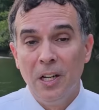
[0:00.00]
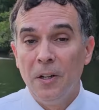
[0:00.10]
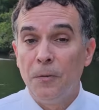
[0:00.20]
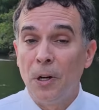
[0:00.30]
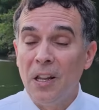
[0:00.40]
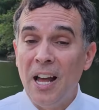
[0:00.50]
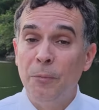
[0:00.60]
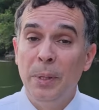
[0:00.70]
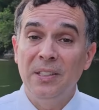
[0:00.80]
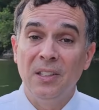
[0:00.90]
For a lot
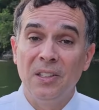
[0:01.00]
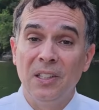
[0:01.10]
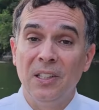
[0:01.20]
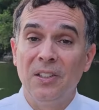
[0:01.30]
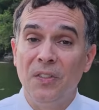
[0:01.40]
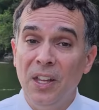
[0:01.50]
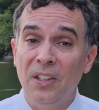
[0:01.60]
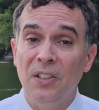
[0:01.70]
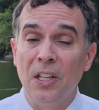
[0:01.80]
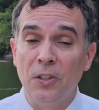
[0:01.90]
of businesses,
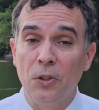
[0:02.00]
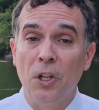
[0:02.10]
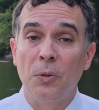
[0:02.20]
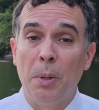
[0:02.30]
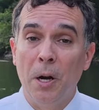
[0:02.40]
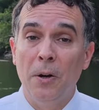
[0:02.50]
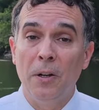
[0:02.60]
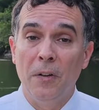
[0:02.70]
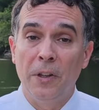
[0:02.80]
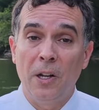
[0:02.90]
this is just part
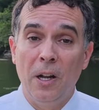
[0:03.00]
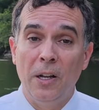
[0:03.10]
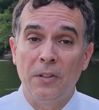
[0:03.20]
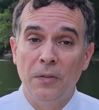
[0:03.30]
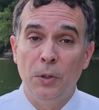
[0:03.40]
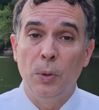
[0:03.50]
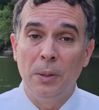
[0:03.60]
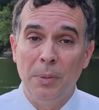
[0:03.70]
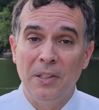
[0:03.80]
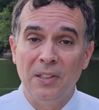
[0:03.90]
of the cost of doing
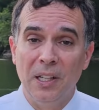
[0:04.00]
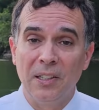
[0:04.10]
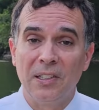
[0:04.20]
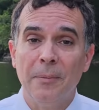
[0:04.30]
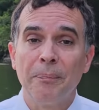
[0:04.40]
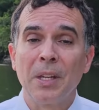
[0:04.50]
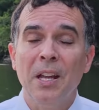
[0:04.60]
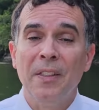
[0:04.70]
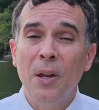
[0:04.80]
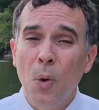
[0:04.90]
business.
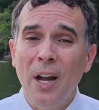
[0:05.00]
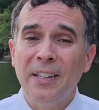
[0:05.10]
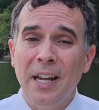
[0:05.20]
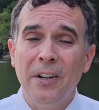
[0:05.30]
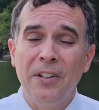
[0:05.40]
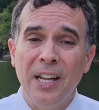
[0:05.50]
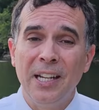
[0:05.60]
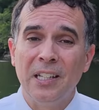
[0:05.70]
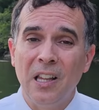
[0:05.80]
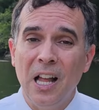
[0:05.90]
They want to
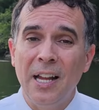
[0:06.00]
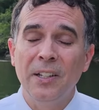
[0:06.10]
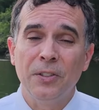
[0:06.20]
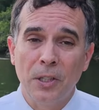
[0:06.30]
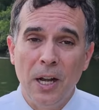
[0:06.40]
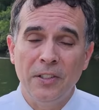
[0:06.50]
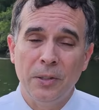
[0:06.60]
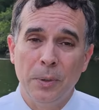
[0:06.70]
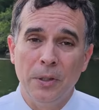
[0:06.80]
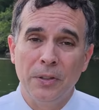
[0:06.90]
entertain clients or
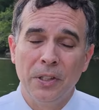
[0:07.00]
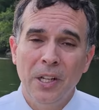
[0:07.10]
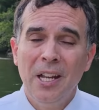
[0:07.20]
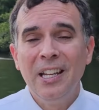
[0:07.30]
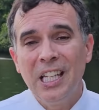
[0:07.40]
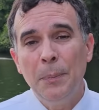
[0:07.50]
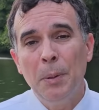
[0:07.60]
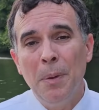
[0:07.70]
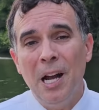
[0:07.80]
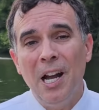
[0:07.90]
customers. Keep
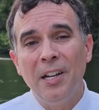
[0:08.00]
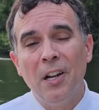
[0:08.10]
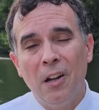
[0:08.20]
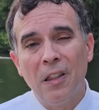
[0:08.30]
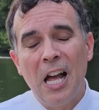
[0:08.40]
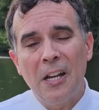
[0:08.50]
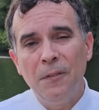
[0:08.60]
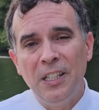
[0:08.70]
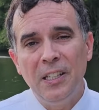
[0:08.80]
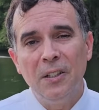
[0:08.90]
in mind, a lot
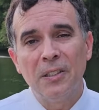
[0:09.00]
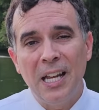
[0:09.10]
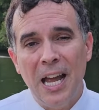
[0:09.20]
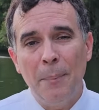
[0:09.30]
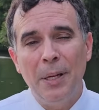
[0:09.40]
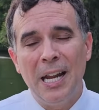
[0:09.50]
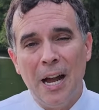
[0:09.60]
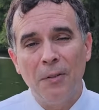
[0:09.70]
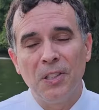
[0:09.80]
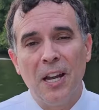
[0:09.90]
of deals happen
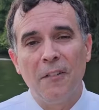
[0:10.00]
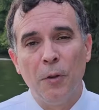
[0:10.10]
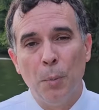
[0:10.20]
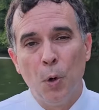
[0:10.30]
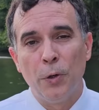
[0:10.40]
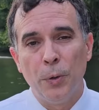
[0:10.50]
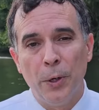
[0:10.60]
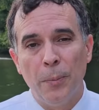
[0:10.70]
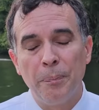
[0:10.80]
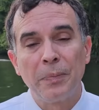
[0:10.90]
outside of the
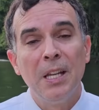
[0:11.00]
boardroom.